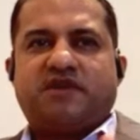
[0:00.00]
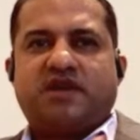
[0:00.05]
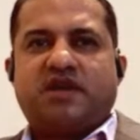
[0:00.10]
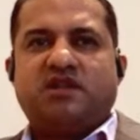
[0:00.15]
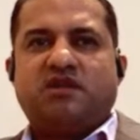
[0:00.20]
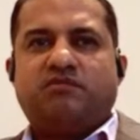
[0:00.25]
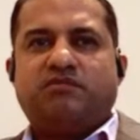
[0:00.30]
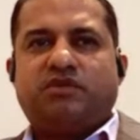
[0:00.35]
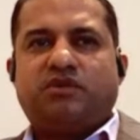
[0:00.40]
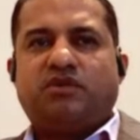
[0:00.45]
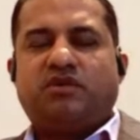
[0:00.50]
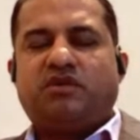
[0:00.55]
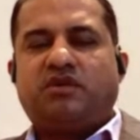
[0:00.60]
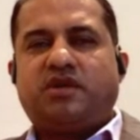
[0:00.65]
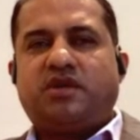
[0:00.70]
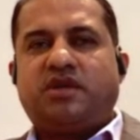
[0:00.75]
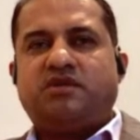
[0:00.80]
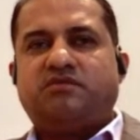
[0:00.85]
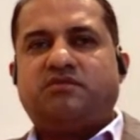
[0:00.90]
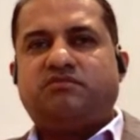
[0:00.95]

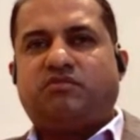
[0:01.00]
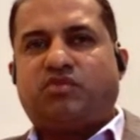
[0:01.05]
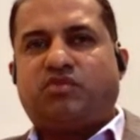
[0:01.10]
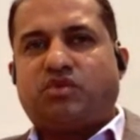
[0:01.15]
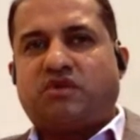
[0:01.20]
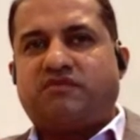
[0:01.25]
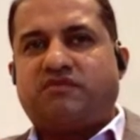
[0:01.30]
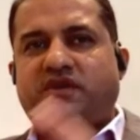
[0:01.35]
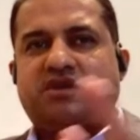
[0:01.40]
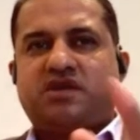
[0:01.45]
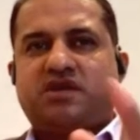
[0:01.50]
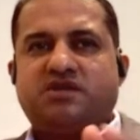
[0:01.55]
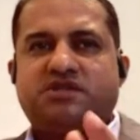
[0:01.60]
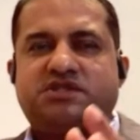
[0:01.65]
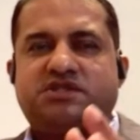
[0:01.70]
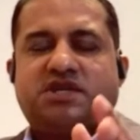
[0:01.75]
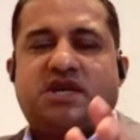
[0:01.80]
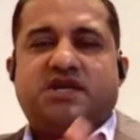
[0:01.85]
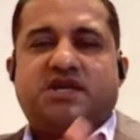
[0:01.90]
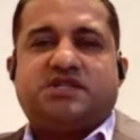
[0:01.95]
available in more of a
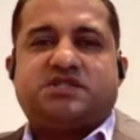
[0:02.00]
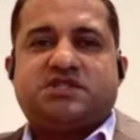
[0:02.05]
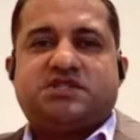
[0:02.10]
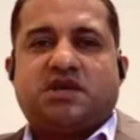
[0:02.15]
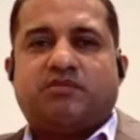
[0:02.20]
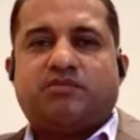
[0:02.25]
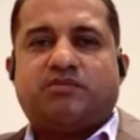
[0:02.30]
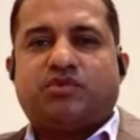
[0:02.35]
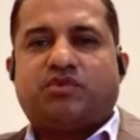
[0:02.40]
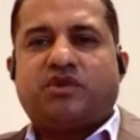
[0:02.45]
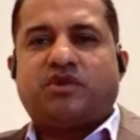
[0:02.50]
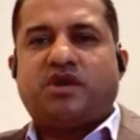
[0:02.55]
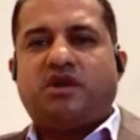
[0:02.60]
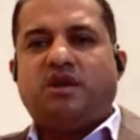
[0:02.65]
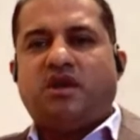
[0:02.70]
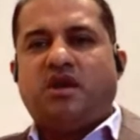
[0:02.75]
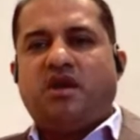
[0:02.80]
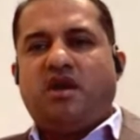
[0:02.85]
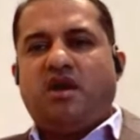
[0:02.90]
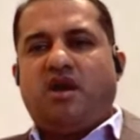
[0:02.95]
concise
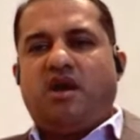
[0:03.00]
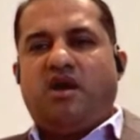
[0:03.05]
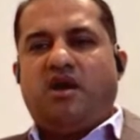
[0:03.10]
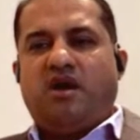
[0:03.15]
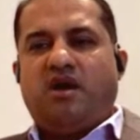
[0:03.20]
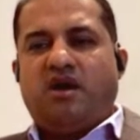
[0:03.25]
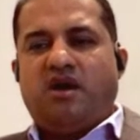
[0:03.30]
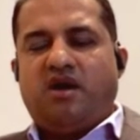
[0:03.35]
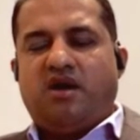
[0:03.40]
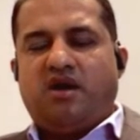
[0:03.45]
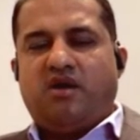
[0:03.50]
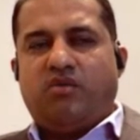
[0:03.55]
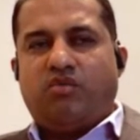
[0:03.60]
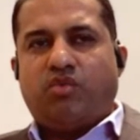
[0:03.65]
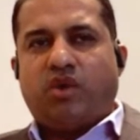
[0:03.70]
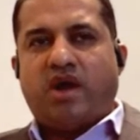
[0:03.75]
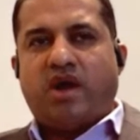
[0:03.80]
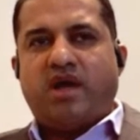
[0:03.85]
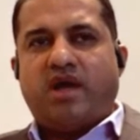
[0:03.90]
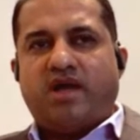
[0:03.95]
summary
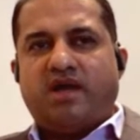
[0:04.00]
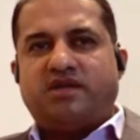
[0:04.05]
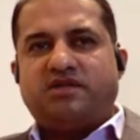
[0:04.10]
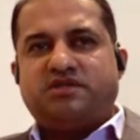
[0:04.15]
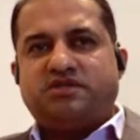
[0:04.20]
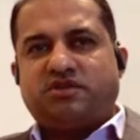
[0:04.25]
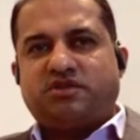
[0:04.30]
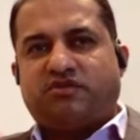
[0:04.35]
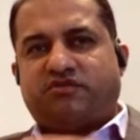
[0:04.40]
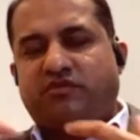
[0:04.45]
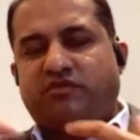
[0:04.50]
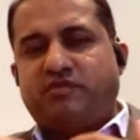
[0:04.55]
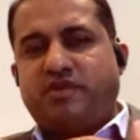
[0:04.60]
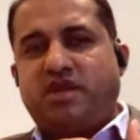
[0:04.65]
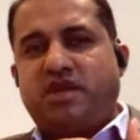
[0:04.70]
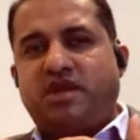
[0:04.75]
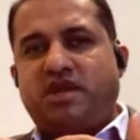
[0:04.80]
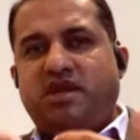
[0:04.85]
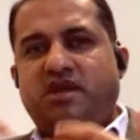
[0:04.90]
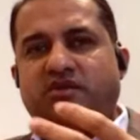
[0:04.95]
way. And so for
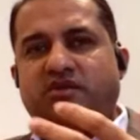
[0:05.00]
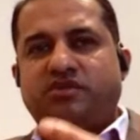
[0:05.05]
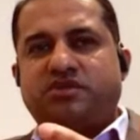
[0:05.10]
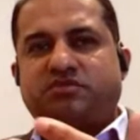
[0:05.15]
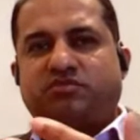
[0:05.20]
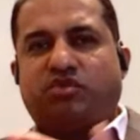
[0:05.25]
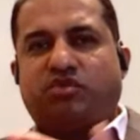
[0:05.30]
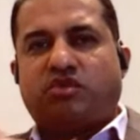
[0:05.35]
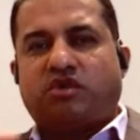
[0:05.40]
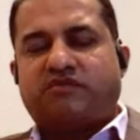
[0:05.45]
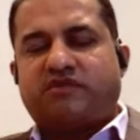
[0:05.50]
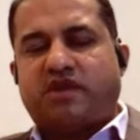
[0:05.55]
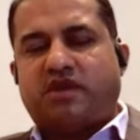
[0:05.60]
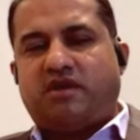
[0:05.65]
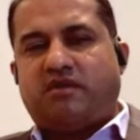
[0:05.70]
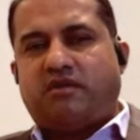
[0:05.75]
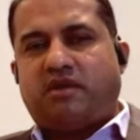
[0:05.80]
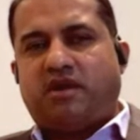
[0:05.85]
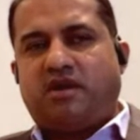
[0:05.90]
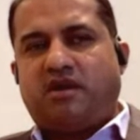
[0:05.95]
me, it was more of
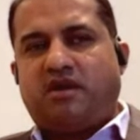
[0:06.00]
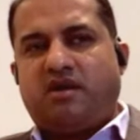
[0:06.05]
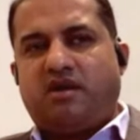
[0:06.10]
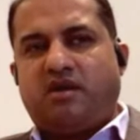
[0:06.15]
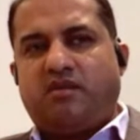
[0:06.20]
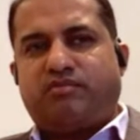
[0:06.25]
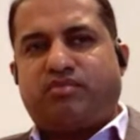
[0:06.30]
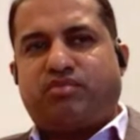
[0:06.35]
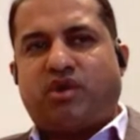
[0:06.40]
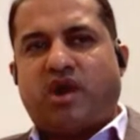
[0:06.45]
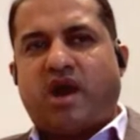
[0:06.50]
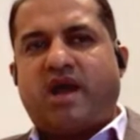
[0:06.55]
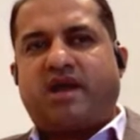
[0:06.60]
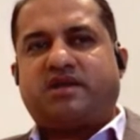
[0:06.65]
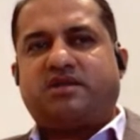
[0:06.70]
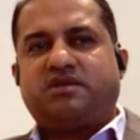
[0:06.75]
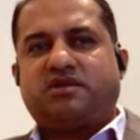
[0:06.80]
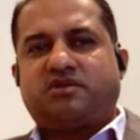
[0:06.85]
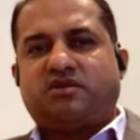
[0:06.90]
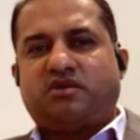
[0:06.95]
a
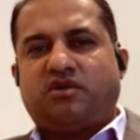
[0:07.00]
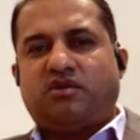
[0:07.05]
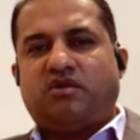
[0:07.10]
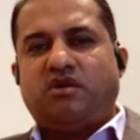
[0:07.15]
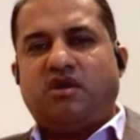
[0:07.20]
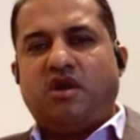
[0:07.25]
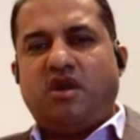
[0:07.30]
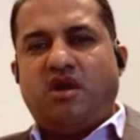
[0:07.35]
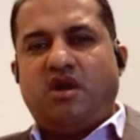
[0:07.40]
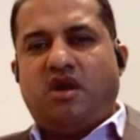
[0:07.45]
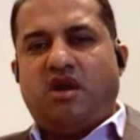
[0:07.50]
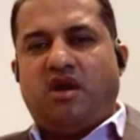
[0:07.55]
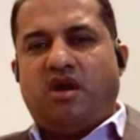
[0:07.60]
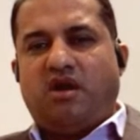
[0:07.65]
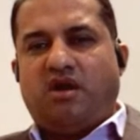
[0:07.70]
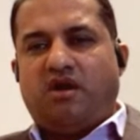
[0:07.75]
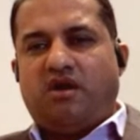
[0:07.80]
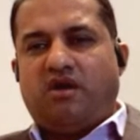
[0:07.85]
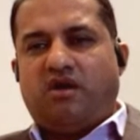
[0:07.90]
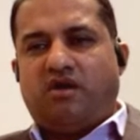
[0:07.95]
practical
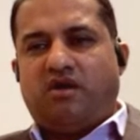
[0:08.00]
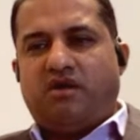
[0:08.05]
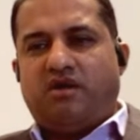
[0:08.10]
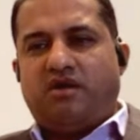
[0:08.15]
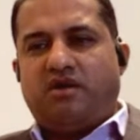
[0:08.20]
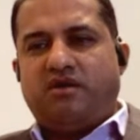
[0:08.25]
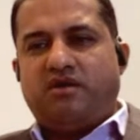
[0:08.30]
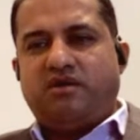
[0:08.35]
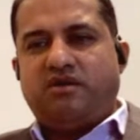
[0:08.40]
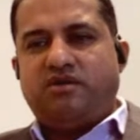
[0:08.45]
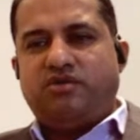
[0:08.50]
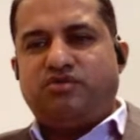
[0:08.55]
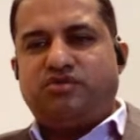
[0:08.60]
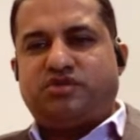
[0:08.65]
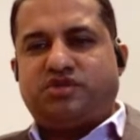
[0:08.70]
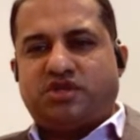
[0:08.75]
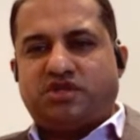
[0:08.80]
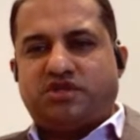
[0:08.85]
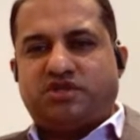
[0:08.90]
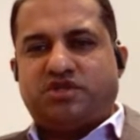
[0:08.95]

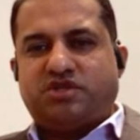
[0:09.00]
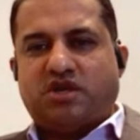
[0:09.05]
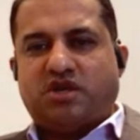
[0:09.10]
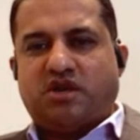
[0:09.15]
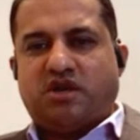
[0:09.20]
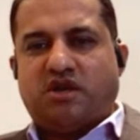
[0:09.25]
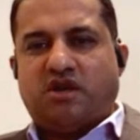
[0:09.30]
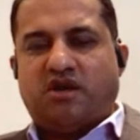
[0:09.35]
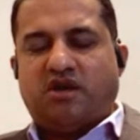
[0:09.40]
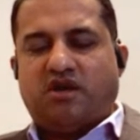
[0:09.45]
usage